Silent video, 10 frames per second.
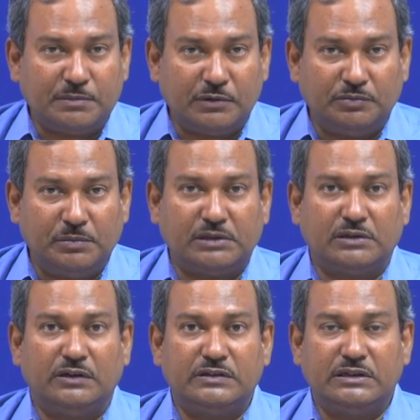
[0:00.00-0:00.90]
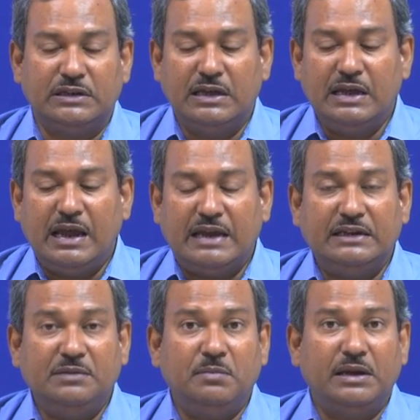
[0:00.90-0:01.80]
of methodology, and
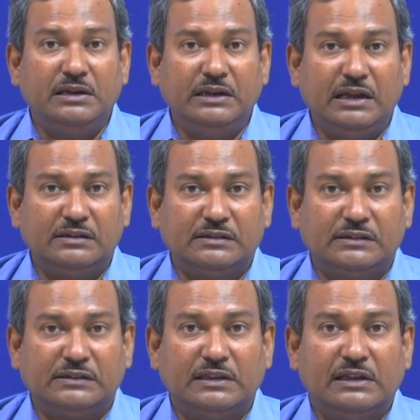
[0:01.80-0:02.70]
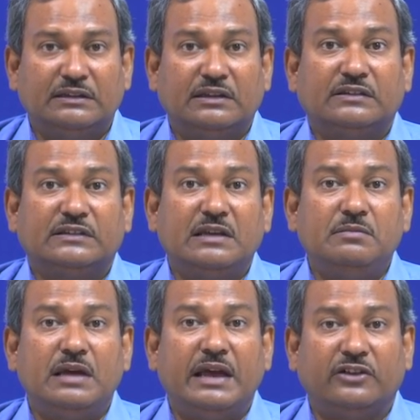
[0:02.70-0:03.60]
in many cases the
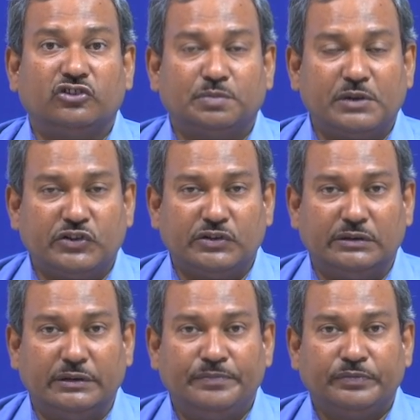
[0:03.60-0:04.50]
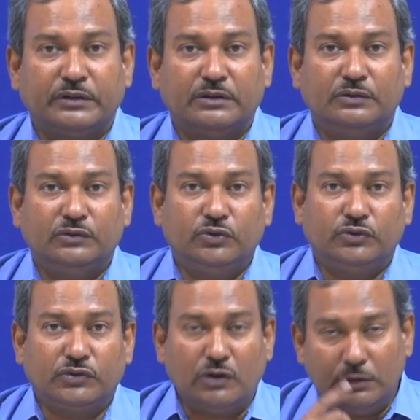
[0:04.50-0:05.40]
same expression to
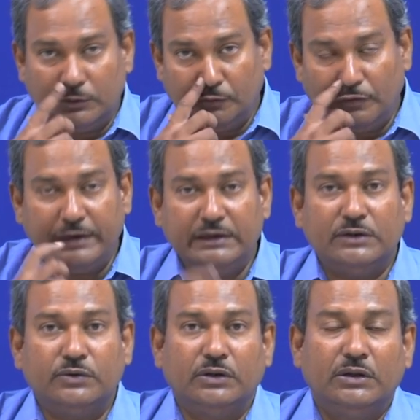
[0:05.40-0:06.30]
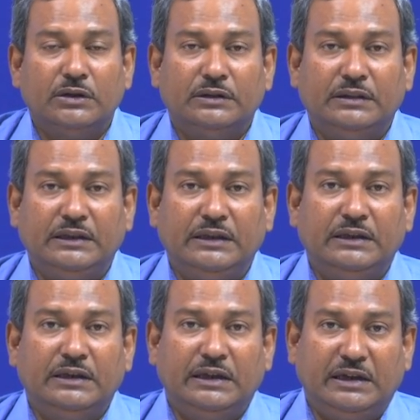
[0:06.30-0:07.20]
find out the
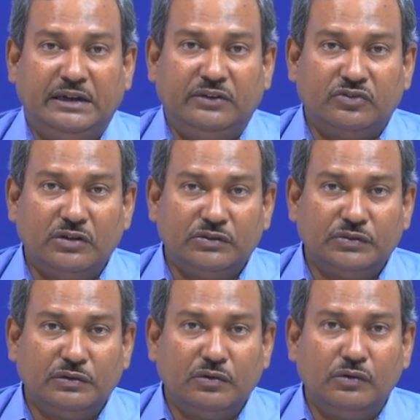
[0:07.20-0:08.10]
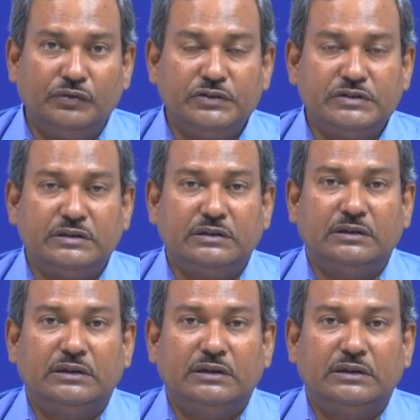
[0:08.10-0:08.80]
heat transfer coefficient,